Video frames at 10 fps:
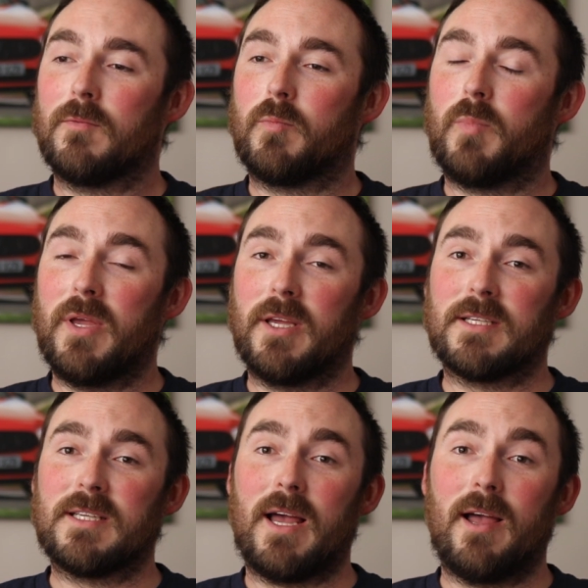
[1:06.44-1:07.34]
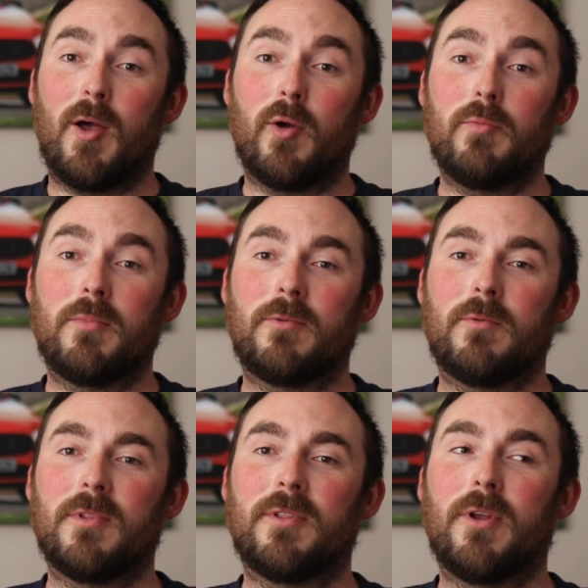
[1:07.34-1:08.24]
Being sat at home
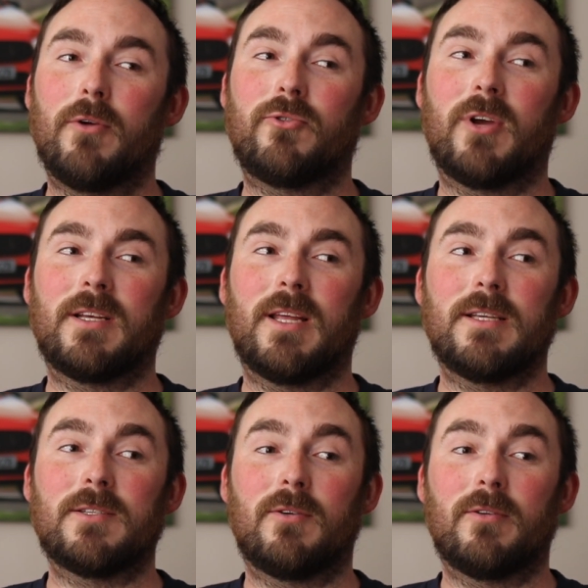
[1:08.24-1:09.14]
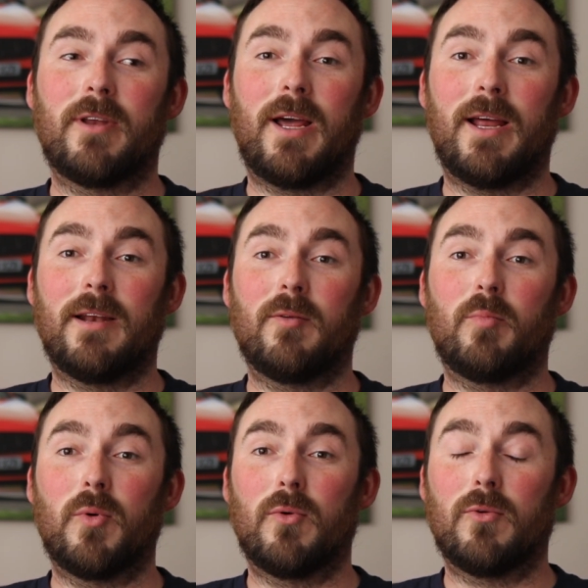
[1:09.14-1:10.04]
with no track days on and
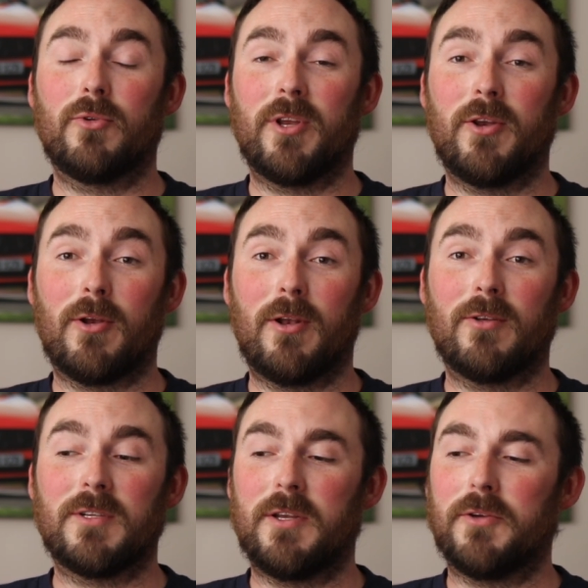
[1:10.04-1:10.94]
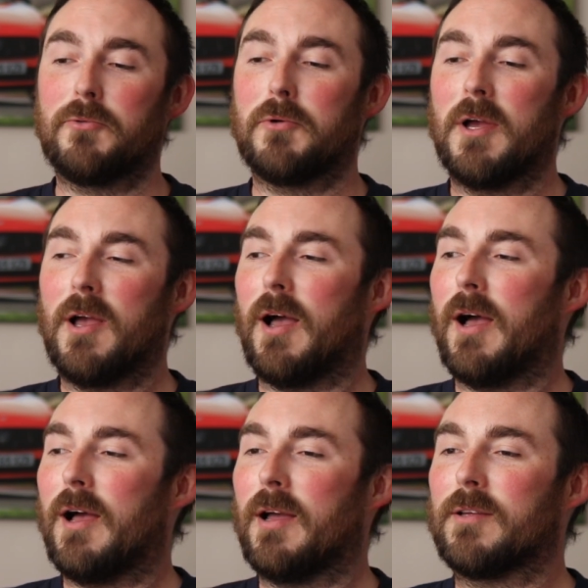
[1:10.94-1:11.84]
bored and not a lot to do,
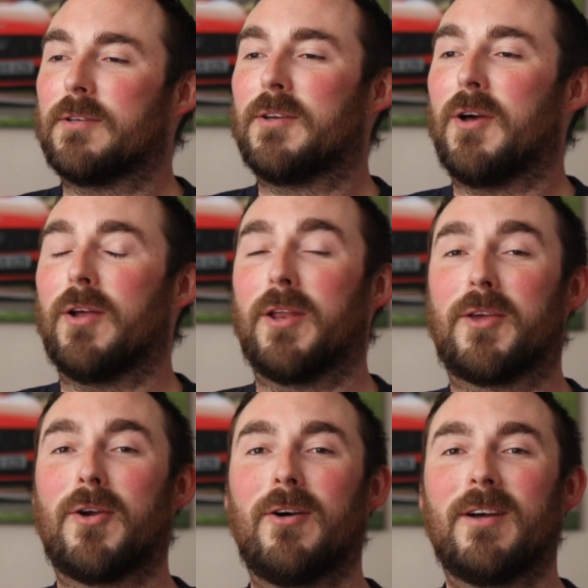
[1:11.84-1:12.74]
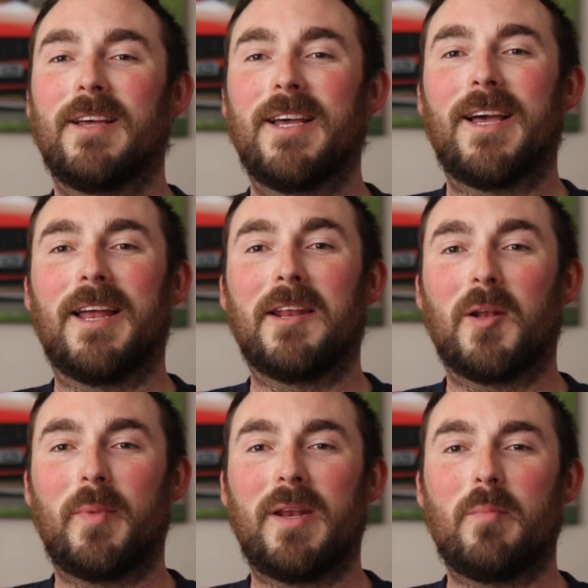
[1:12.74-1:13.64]
I kind of got a little
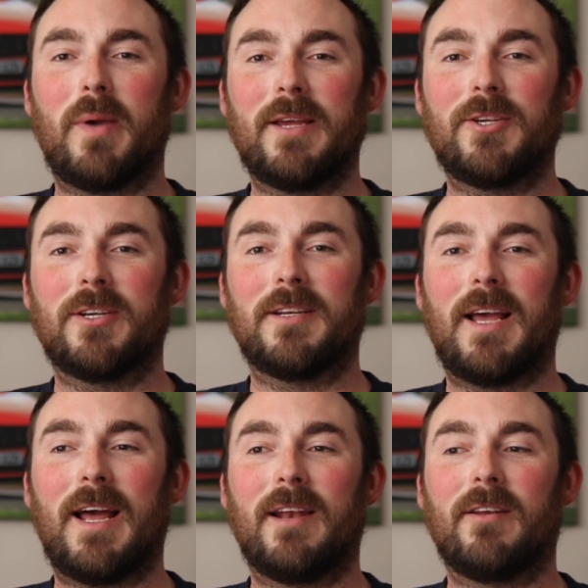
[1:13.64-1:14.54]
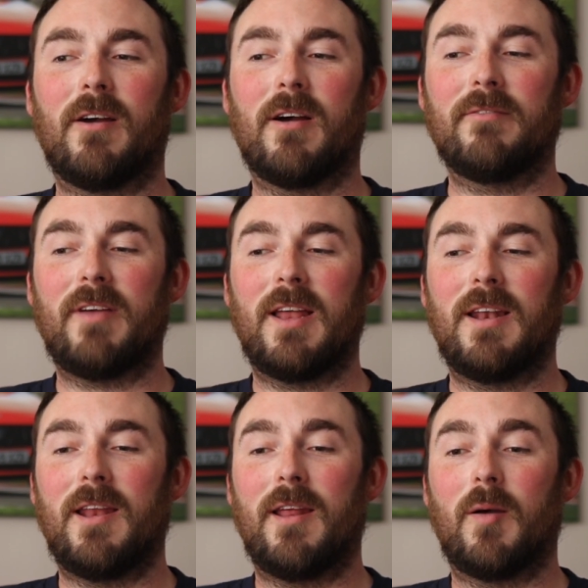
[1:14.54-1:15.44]
bit impatient, and I've
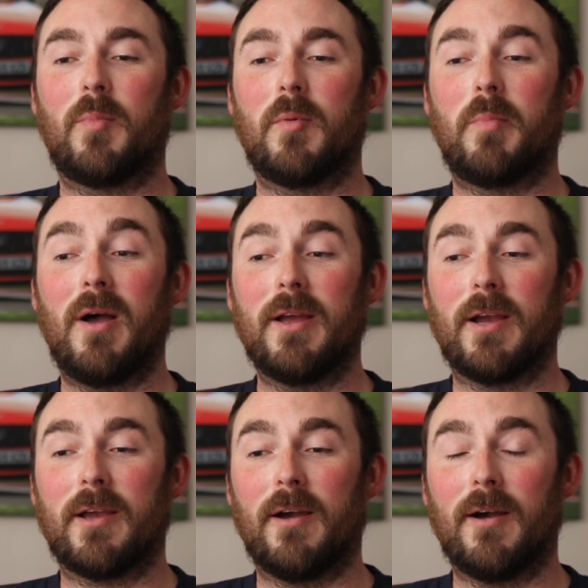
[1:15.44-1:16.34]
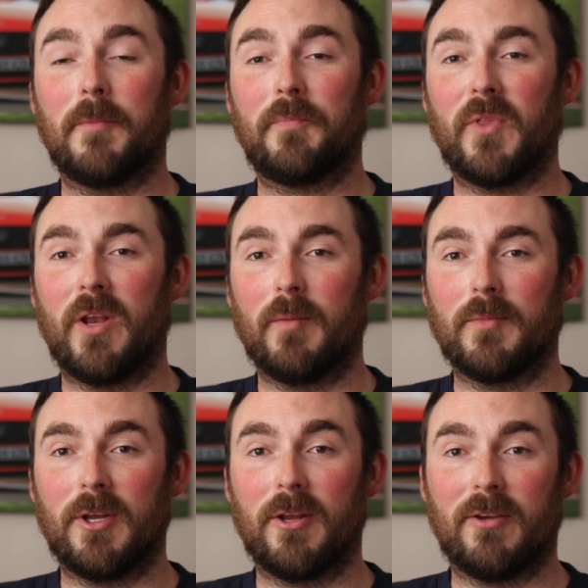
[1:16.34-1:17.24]
ended up buying a car that I'm
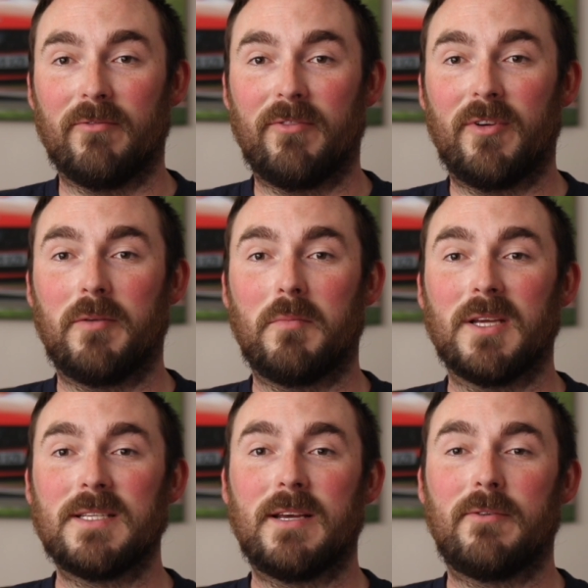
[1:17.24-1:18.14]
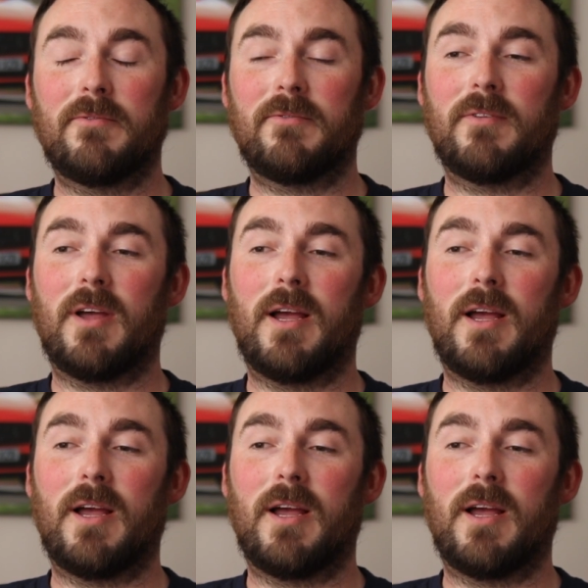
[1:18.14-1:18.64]
going to convert myself